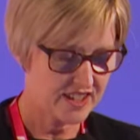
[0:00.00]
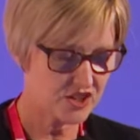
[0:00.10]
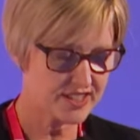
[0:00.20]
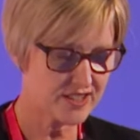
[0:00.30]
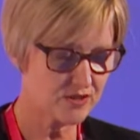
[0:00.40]

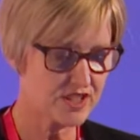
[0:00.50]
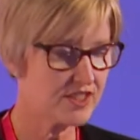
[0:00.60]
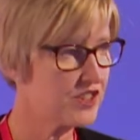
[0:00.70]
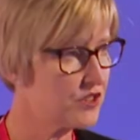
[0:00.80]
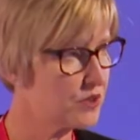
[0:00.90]
Just look to
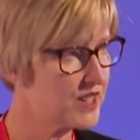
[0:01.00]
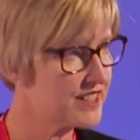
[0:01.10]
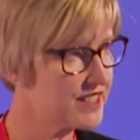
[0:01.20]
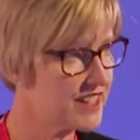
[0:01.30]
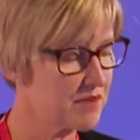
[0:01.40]
the
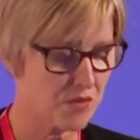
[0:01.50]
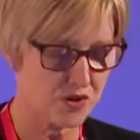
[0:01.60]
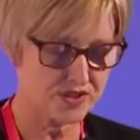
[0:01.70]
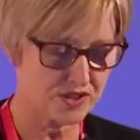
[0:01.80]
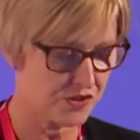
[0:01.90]
US and
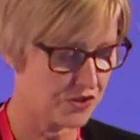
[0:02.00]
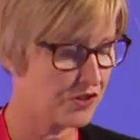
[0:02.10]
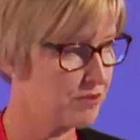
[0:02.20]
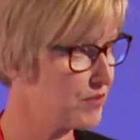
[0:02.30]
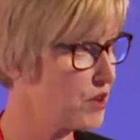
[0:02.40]
most of
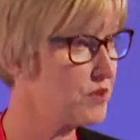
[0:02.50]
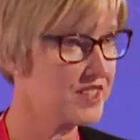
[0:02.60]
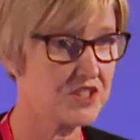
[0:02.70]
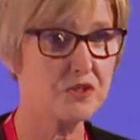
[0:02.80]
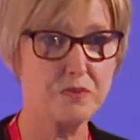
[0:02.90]
Europe who are
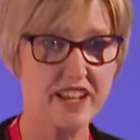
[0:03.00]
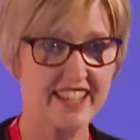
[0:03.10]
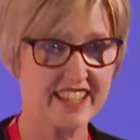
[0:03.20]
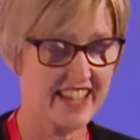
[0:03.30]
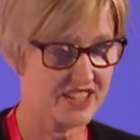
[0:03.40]
still
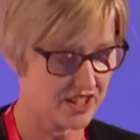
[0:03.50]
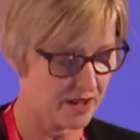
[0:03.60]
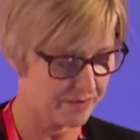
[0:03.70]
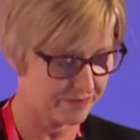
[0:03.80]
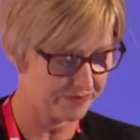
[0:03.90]
playing catch
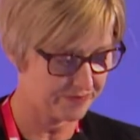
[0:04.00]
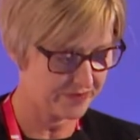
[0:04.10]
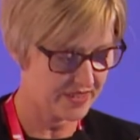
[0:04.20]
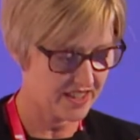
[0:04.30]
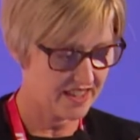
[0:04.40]
up.
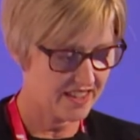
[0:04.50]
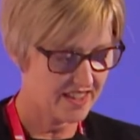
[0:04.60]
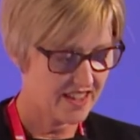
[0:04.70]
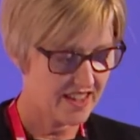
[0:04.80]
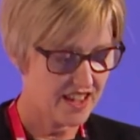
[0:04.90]

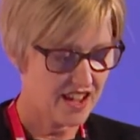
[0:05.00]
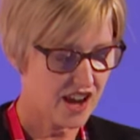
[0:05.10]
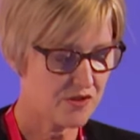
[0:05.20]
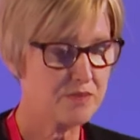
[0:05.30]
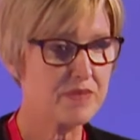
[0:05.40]

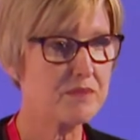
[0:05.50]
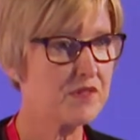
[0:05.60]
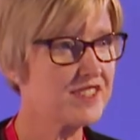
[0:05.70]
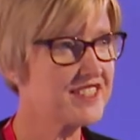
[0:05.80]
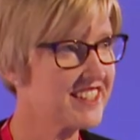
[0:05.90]
I
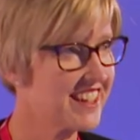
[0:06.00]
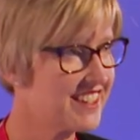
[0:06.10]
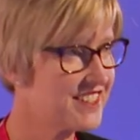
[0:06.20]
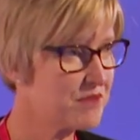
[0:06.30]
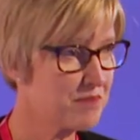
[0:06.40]
remember as a
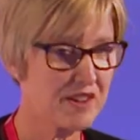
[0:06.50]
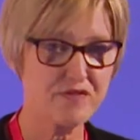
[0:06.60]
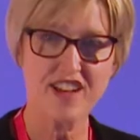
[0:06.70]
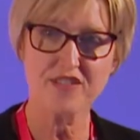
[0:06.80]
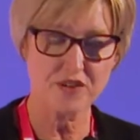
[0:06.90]
kid, my
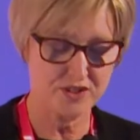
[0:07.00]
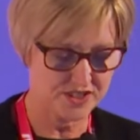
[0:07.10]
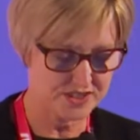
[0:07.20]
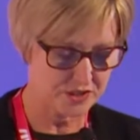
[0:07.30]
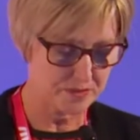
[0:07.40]
father owned
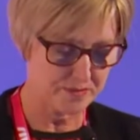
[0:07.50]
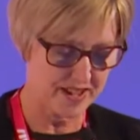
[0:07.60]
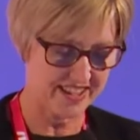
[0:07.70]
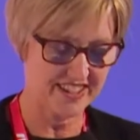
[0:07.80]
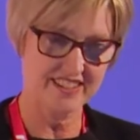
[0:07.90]
a
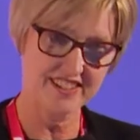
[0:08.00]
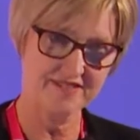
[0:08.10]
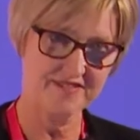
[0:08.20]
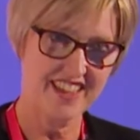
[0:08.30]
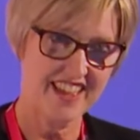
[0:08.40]
supermarket
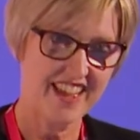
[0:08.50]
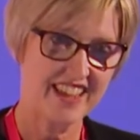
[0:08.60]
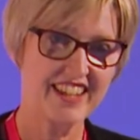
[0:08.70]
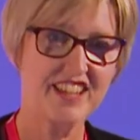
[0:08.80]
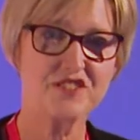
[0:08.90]

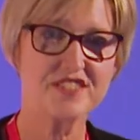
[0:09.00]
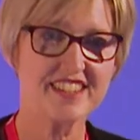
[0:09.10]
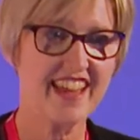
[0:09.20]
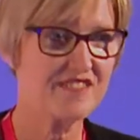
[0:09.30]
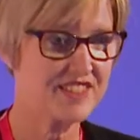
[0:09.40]
and he used
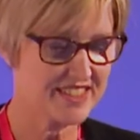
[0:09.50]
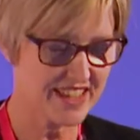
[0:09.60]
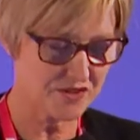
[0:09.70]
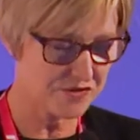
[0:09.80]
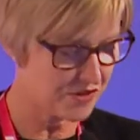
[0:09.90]
to have a
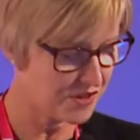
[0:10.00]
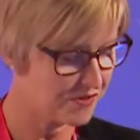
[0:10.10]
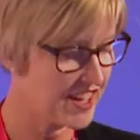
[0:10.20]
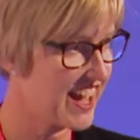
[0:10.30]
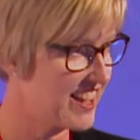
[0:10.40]
safe full of
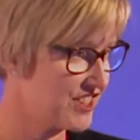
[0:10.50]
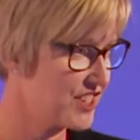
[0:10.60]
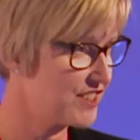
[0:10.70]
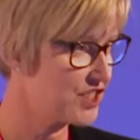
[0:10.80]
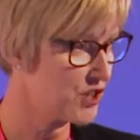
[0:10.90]
cash
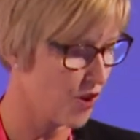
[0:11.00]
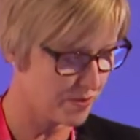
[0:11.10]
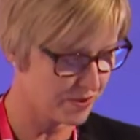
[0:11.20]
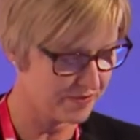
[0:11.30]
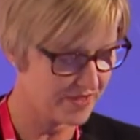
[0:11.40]
at the shop.